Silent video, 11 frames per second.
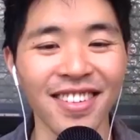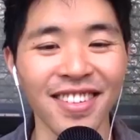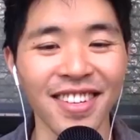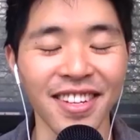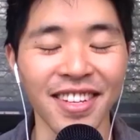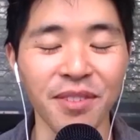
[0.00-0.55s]

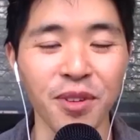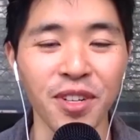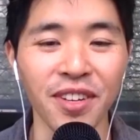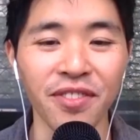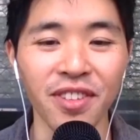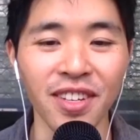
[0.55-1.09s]
second language
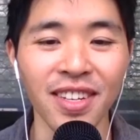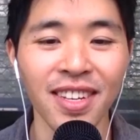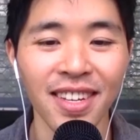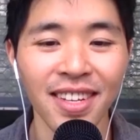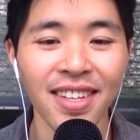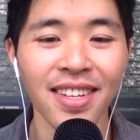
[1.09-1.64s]

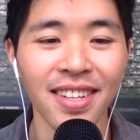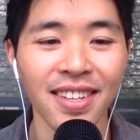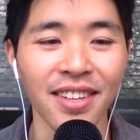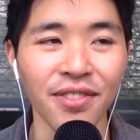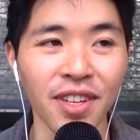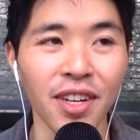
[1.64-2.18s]

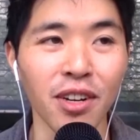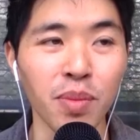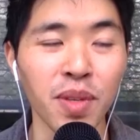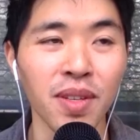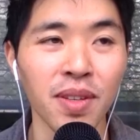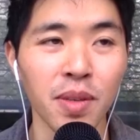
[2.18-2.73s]
definitely
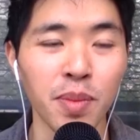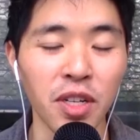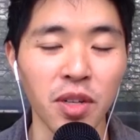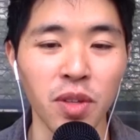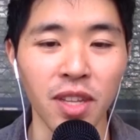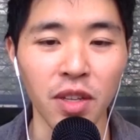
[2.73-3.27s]
helps,
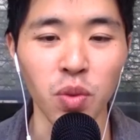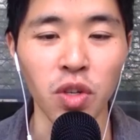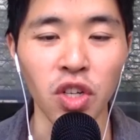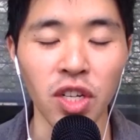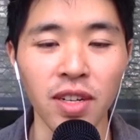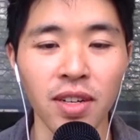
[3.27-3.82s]
especially with that
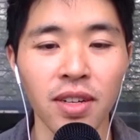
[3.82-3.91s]
switching.